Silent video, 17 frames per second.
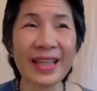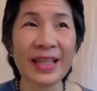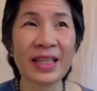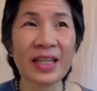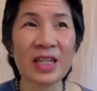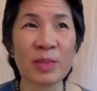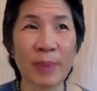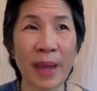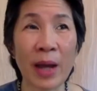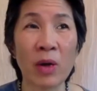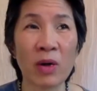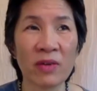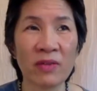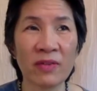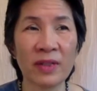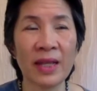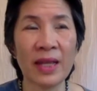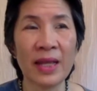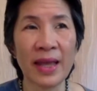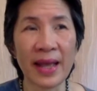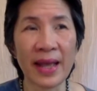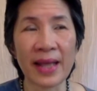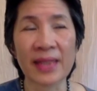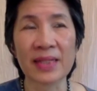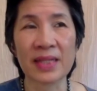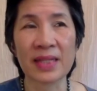that is powerful
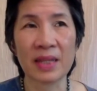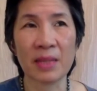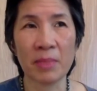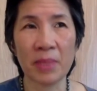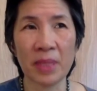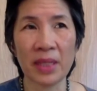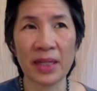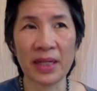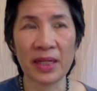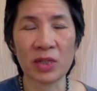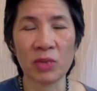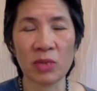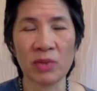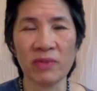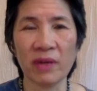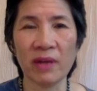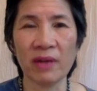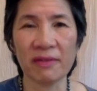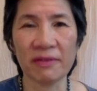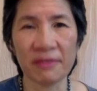has the ability to evolve.